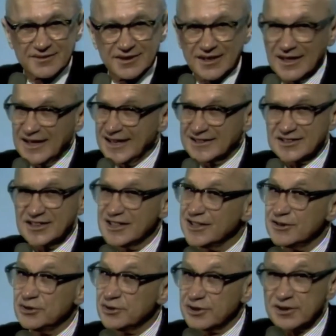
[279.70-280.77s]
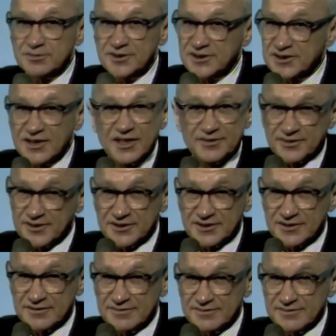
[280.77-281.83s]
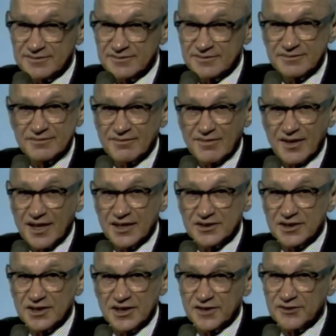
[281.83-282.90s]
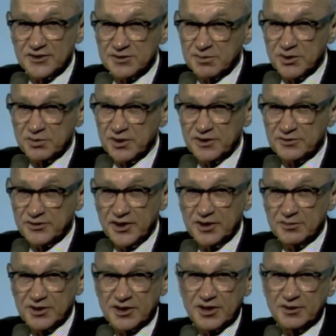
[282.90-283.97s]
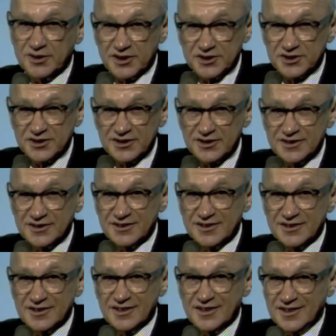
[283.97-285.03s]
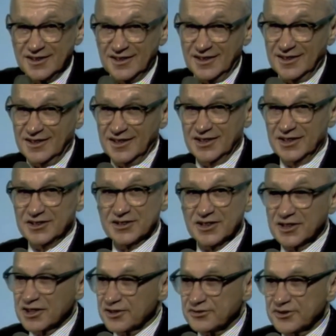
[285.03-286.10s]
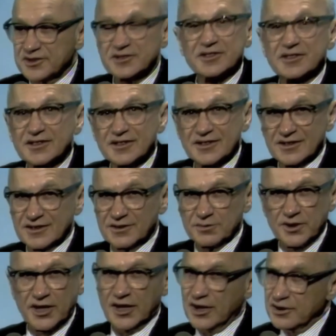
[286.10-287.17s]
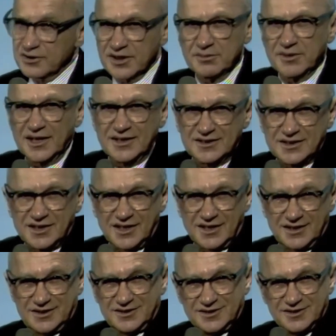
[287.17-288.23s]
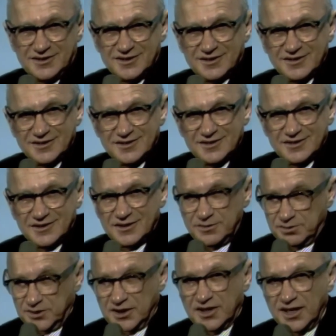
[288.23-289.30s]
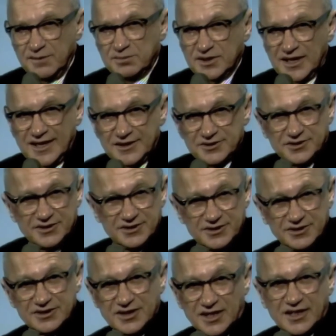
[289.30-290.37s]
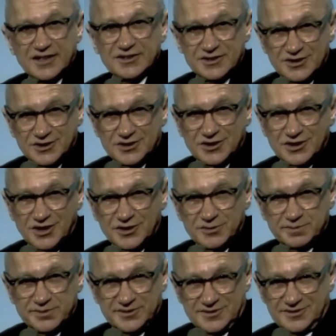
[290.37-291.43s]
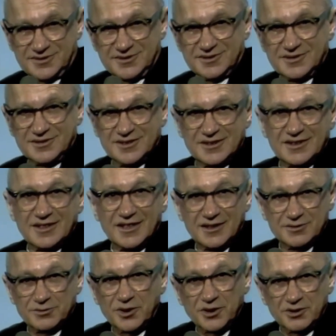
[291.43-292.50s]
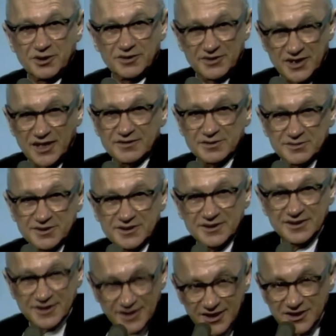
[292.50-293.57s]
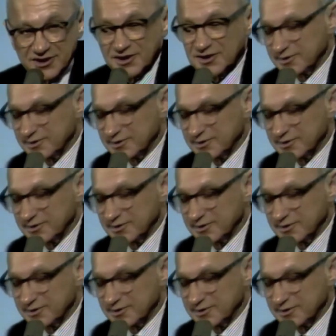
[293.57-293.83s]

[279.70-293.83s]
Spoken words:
That's an enormous difference. It's a difference between freedom and coercion, and it's a difference that we can only maintain if we keep down the size and scope and role of government. Thank you.